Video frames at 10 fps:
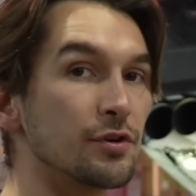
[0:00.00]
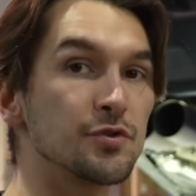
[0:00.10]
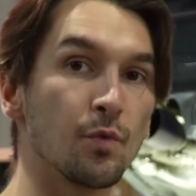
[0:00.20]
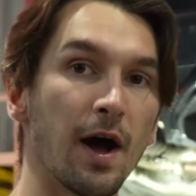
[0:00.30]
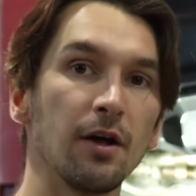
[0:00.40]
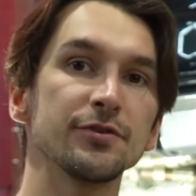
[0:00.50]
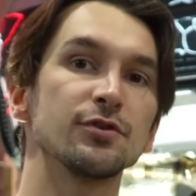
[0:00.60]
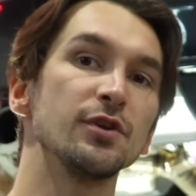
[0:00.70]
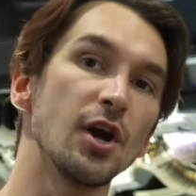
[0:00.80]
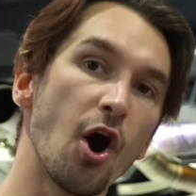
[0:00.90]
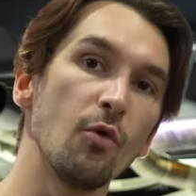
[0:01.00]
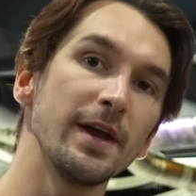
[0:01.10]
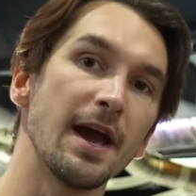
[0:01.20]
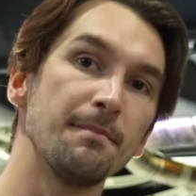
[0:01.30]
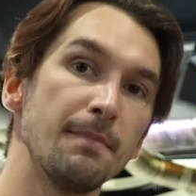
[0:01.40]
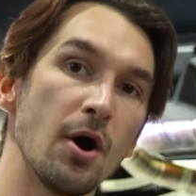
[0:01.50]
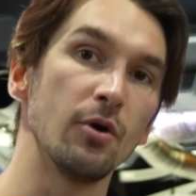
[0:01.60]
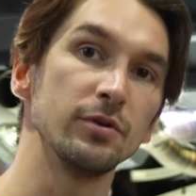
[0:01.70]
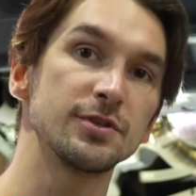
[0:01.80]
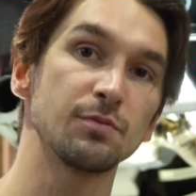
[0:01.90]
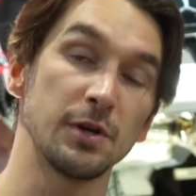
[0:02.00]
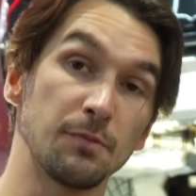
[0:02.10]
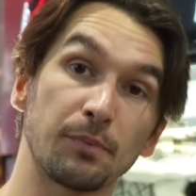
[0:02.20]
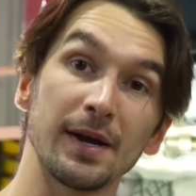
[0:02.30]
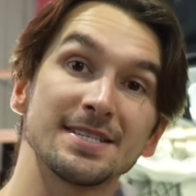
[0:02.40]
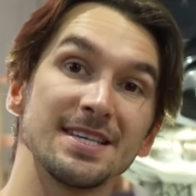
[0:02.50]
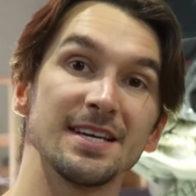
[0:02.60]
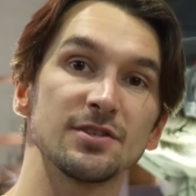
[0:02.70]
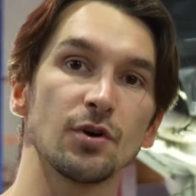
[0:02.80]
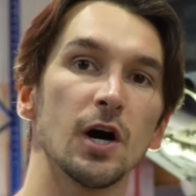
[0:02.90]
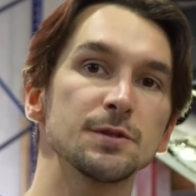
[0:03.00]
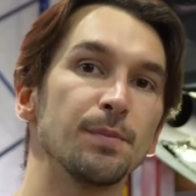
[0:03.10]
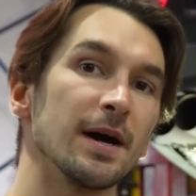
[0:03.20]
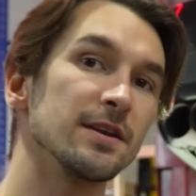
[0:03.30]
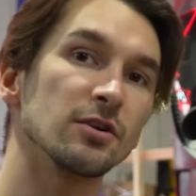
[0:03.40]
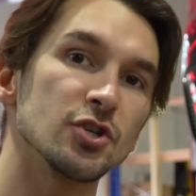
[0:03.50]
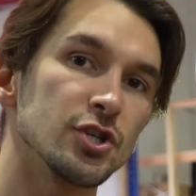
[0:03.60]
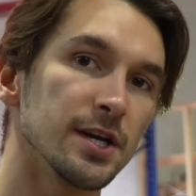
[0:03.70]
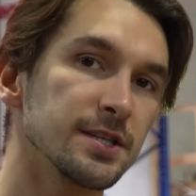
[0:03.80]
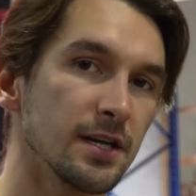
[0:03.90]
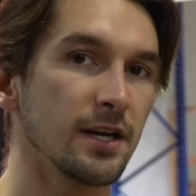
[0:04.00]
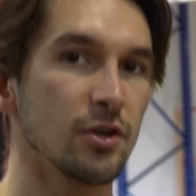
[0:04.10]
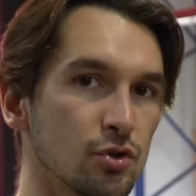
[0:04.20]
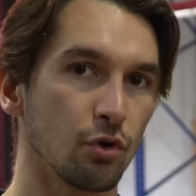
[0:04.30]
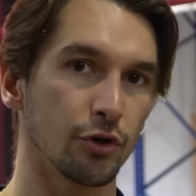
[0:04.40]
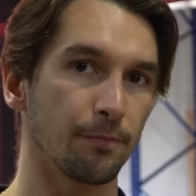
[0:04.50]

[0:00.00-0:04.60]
as well, so the OEM modes, when you press the exhaust button, are just gonna control your